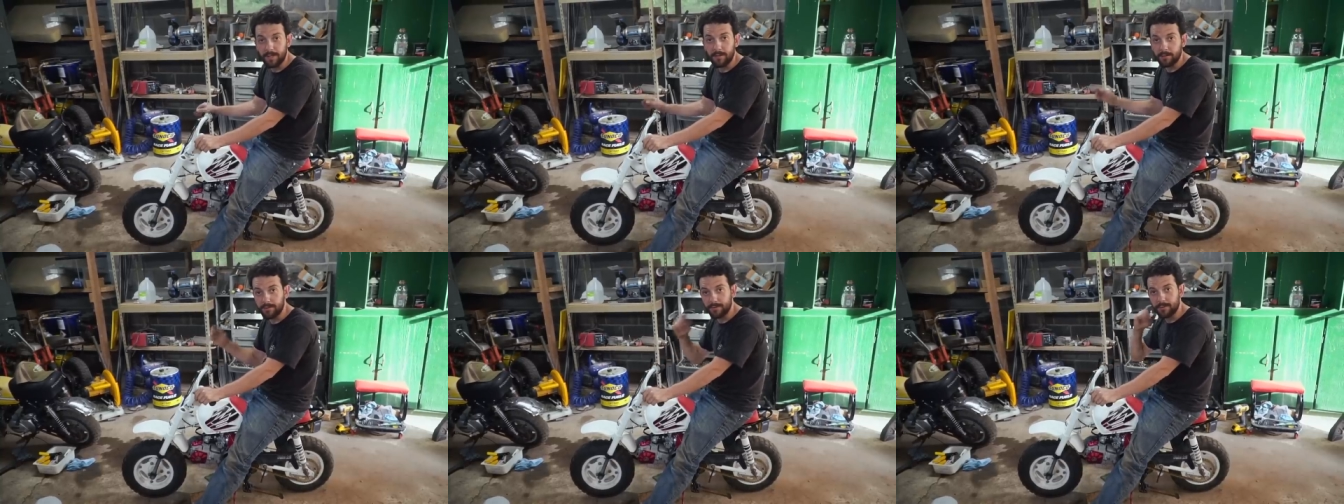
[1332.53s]

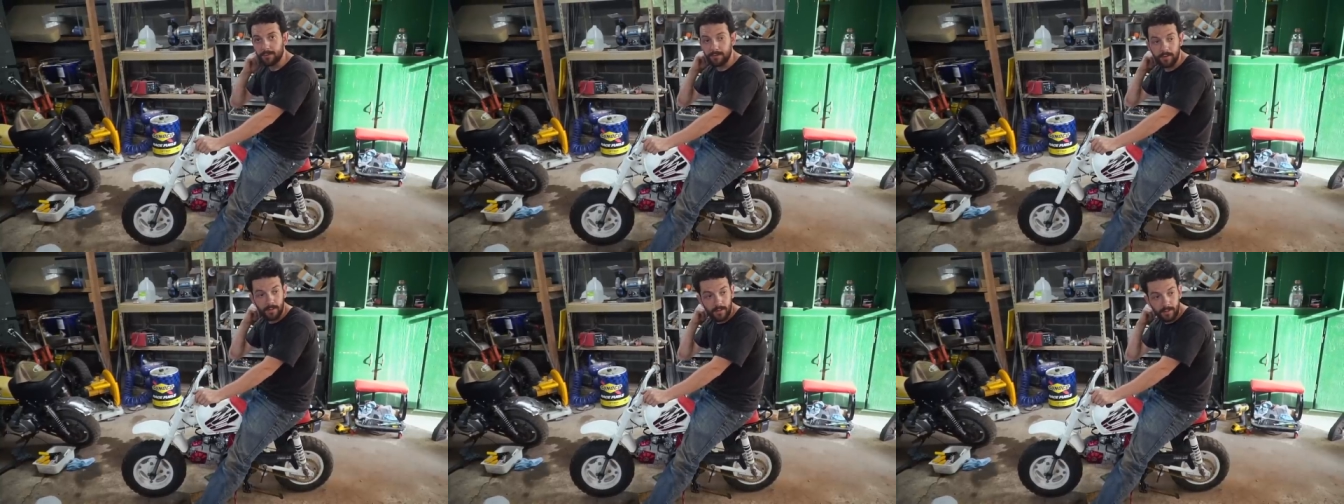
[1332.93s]
else.
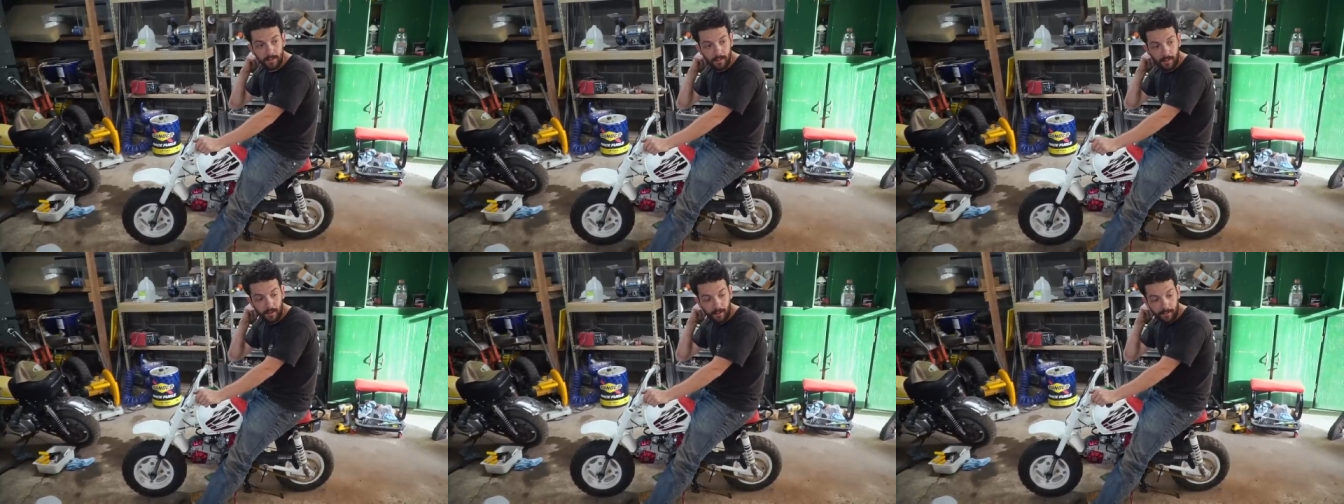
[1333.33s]

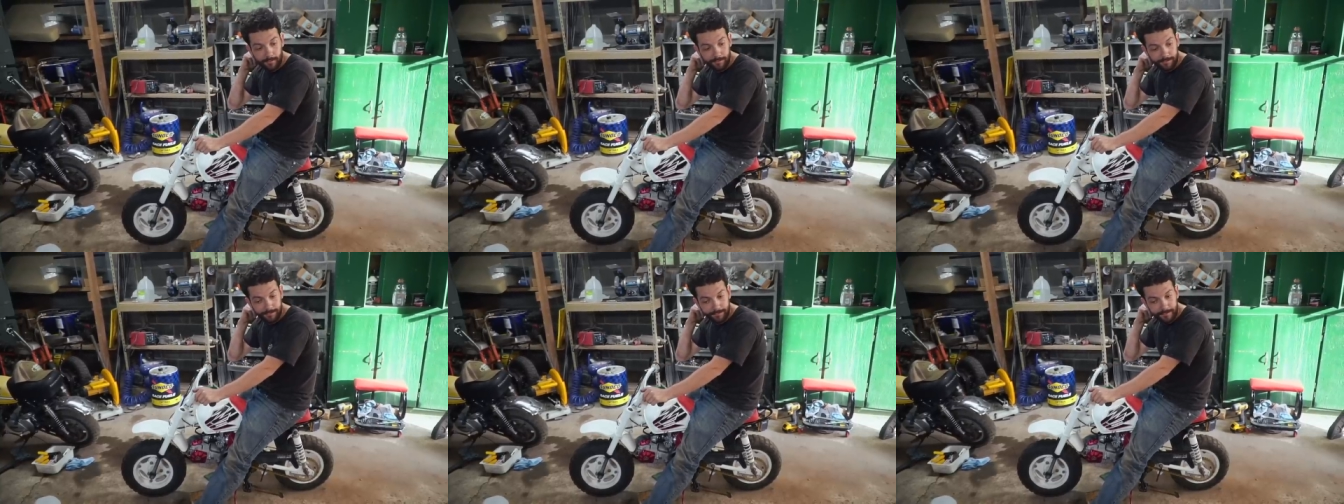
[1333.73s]
Uh,
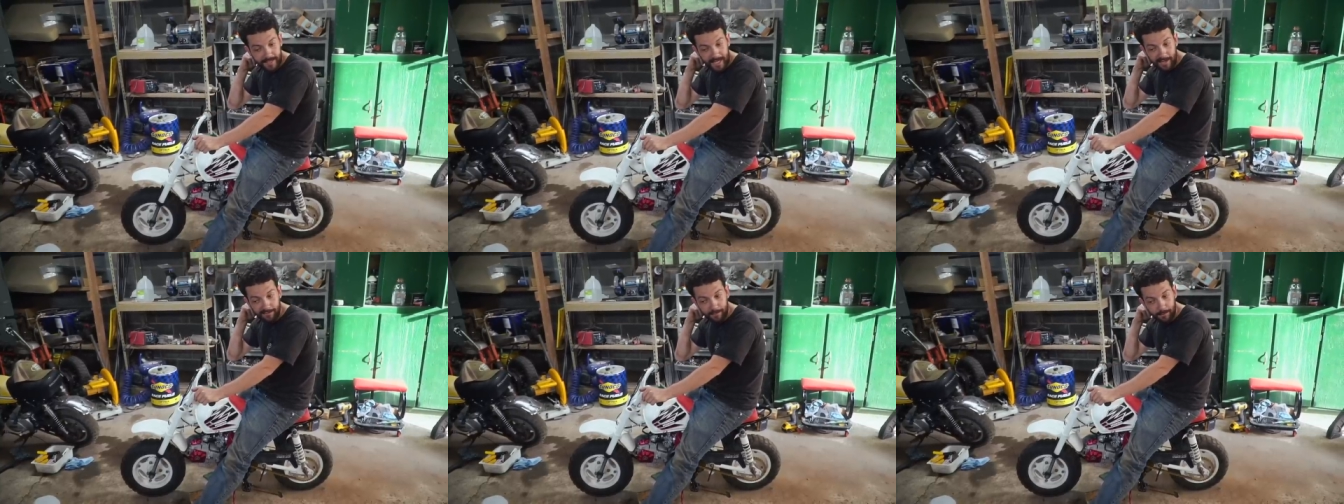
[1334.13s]

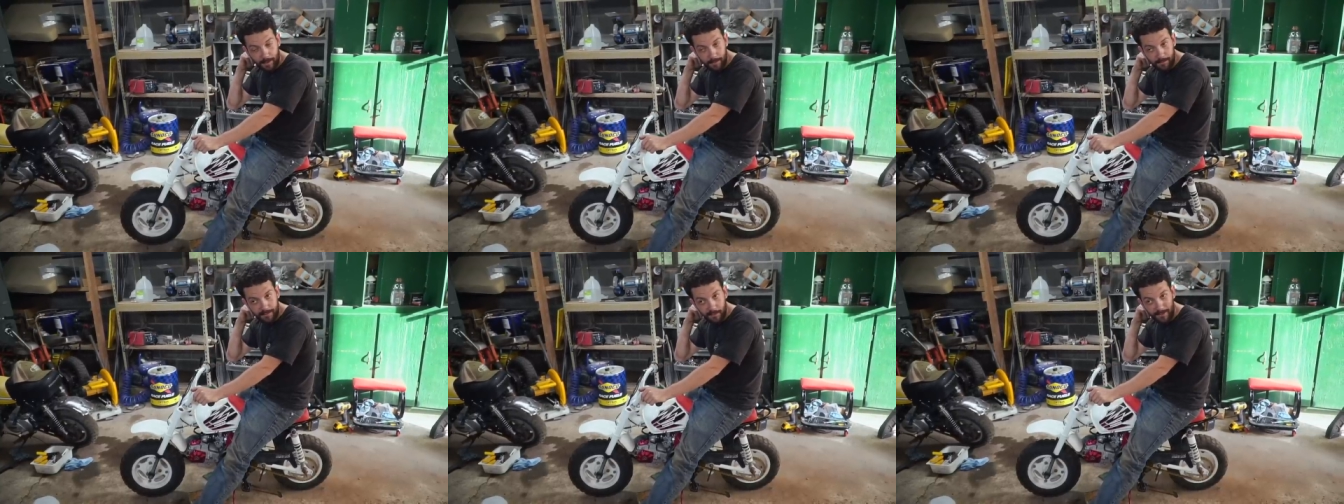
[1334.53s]
kind of a
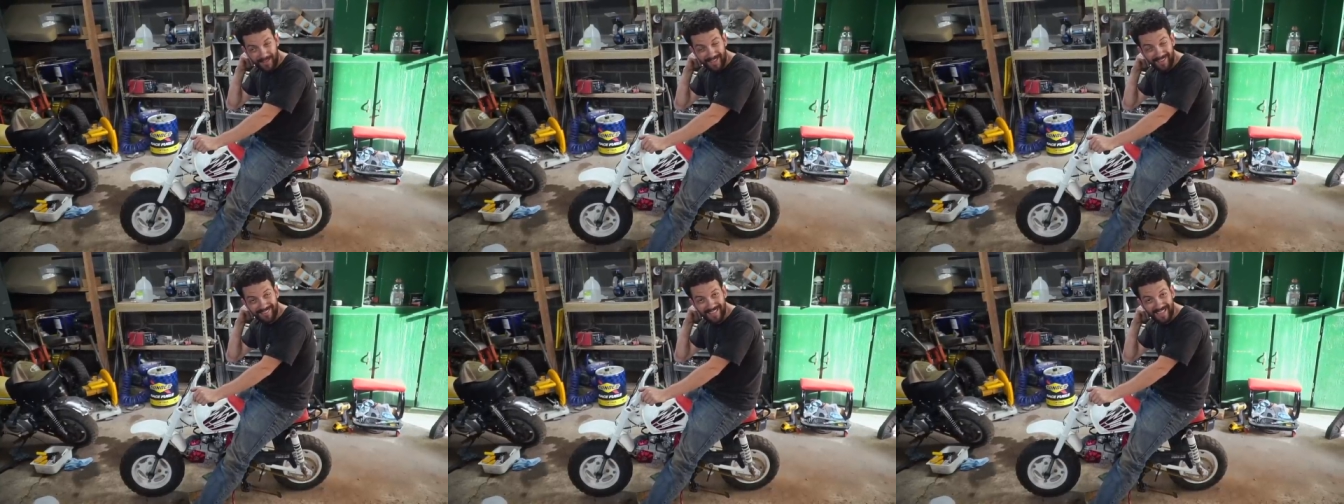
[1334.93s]
bummer that we
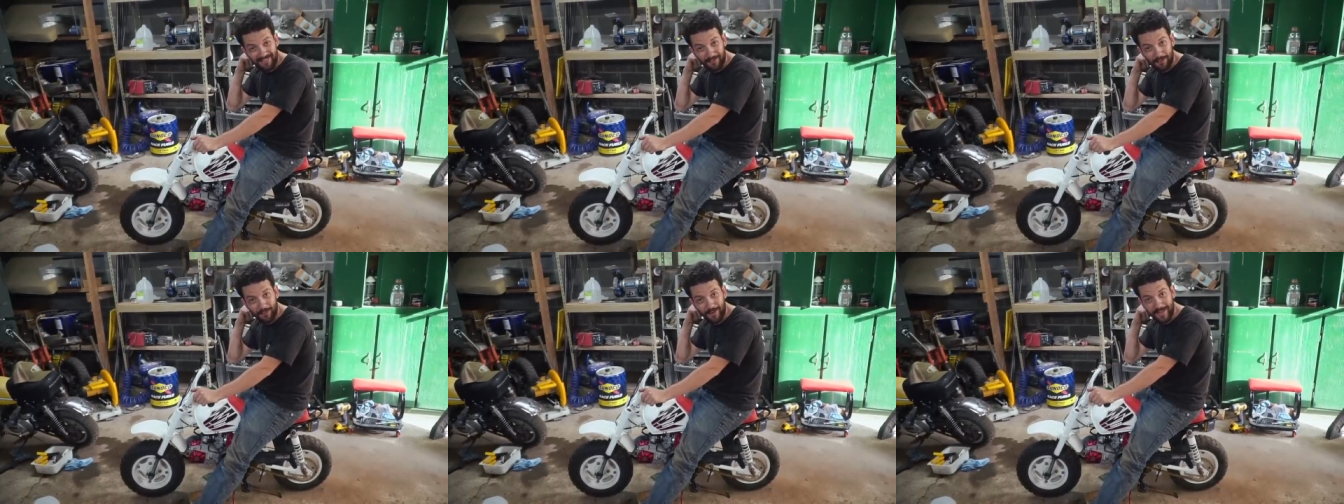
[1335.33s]
can't take it
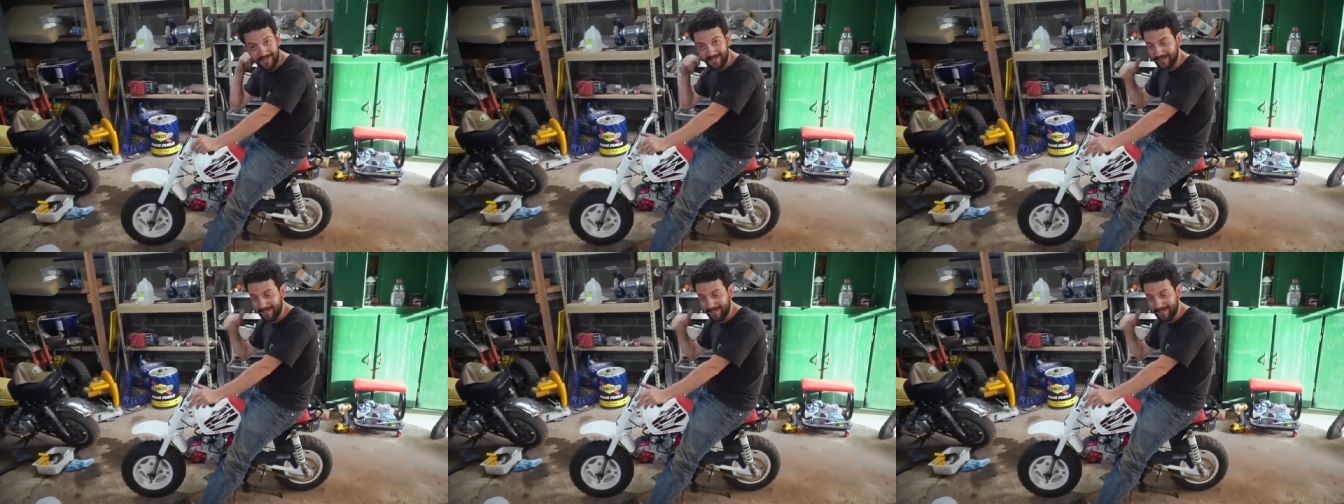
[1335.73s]
for a ride